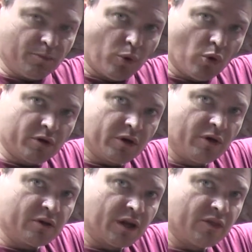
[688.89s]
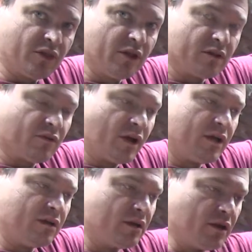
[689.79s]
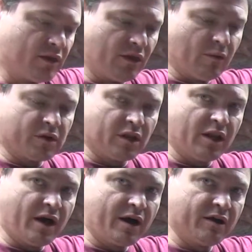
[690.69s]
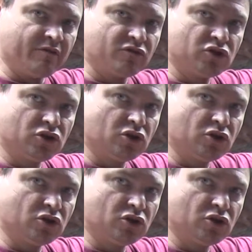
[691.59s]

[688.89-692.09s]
port goes like this, right? There was a lot of